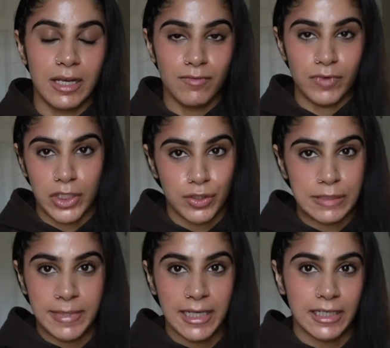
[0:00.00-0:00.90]
in
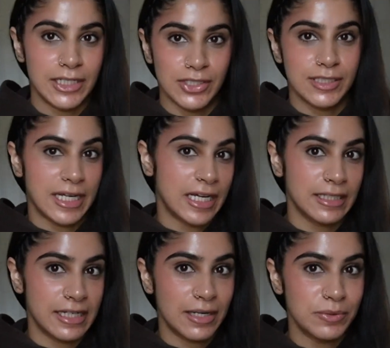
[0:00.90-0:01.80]
retrospect, I just think
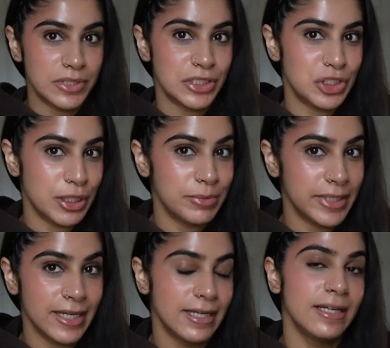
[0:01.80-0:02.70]
that I was a chubby
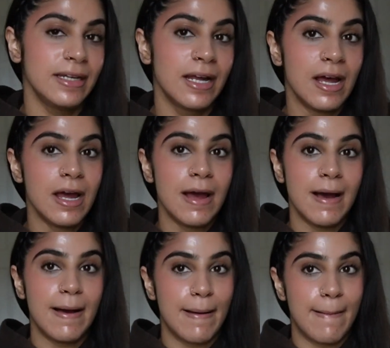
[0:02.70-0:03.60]
kid.
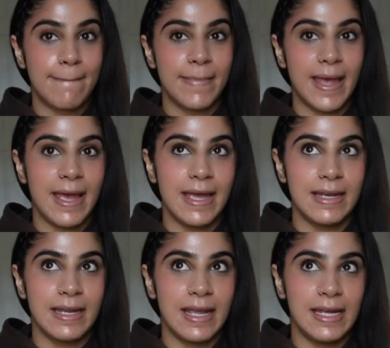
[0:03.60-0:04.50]

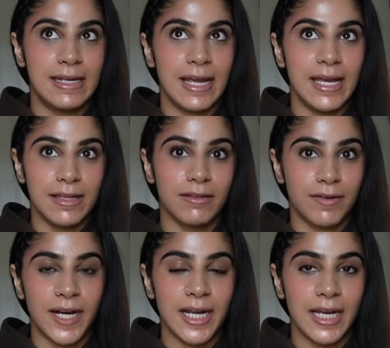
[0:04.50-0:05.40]
And in eighth
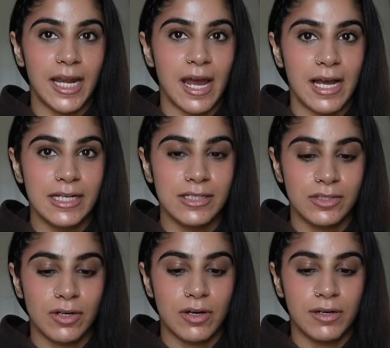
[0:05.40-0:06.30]
grade, I
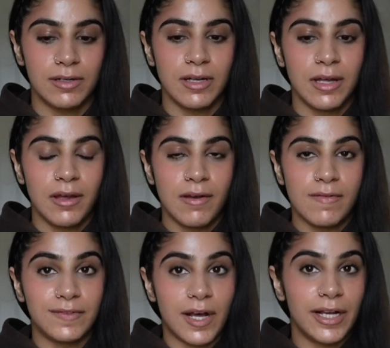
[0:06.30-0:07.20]
saw
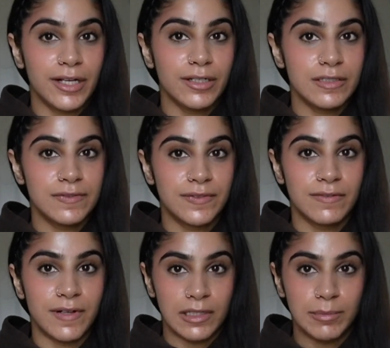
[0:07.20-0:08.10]
flyers for
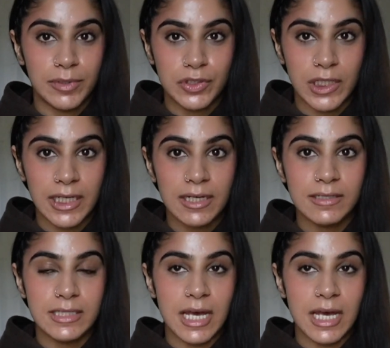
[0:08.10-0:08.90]
volleyball tryouts,